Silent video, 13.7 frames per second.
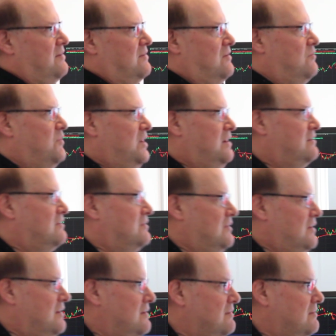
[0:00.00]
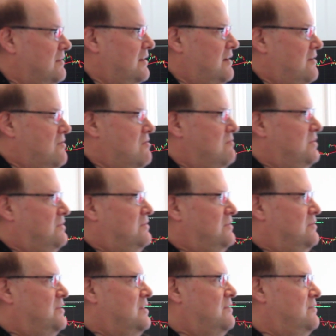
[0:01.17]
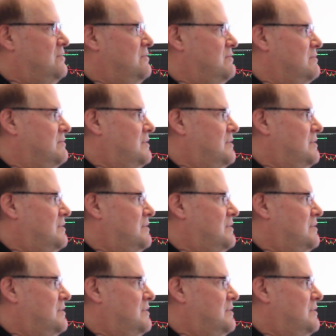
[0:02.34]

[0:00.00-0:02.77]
and I'll wait like I normally do another